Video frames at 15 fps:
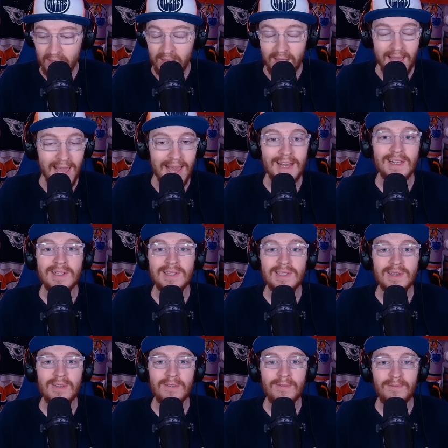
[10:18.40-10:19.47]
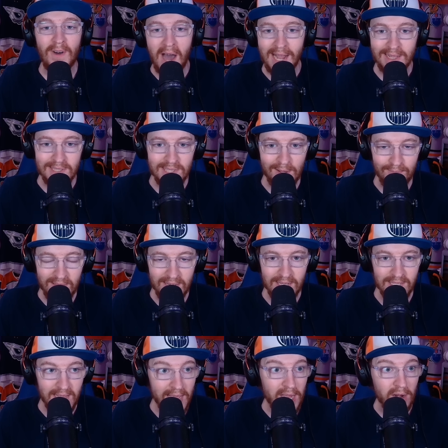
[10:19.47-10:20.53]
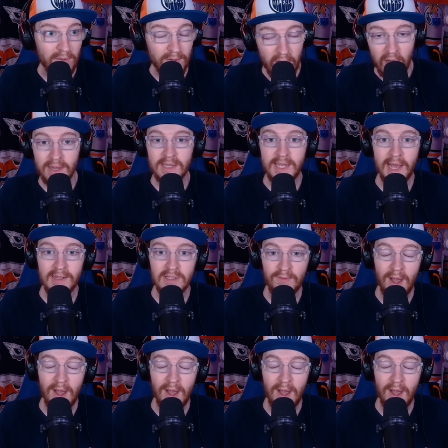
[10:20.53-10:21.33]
is find something to take out of context,